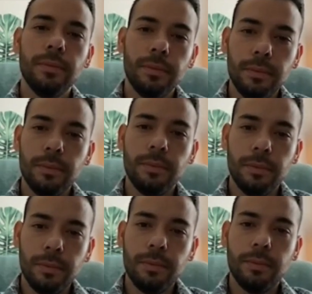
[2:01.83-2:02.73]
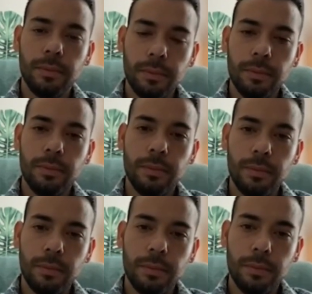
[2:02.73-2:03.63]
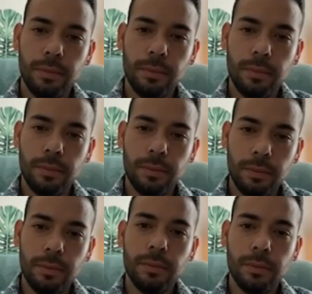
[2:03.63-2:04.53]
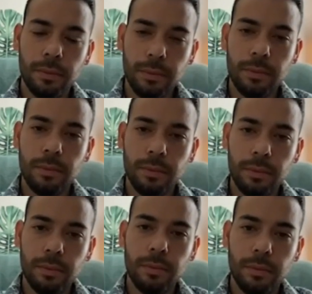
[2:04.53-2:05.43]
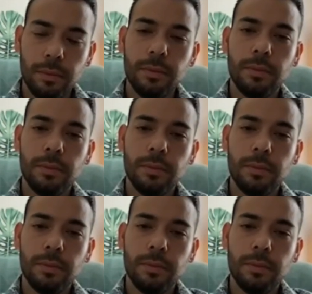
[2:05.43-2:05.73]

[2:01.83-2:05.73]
The person shown says nothing.